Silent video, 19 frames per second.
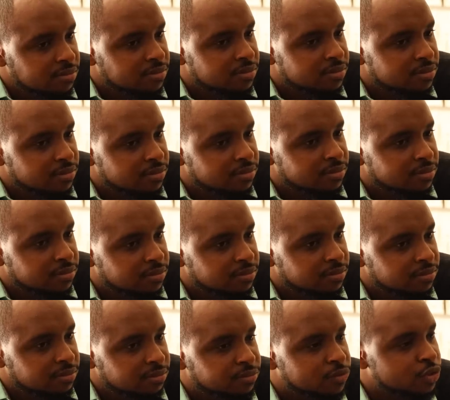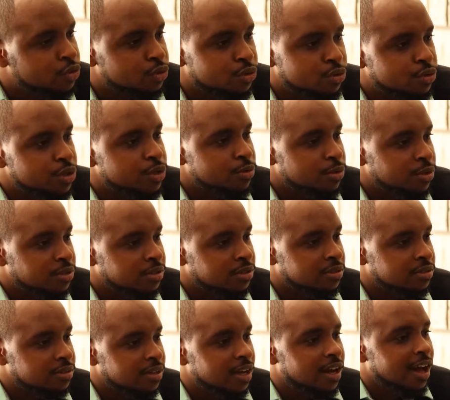Mm. To you, he
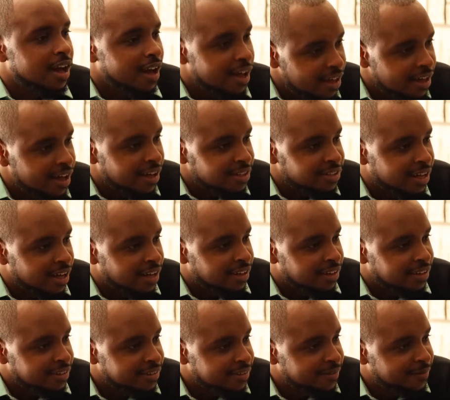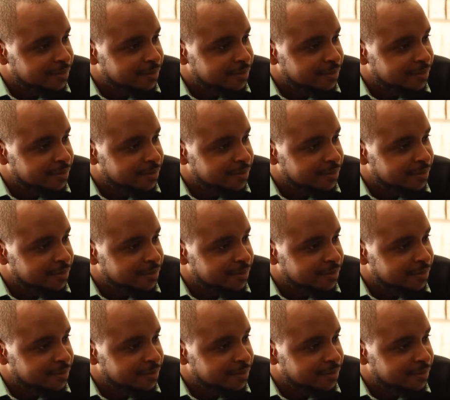was a son.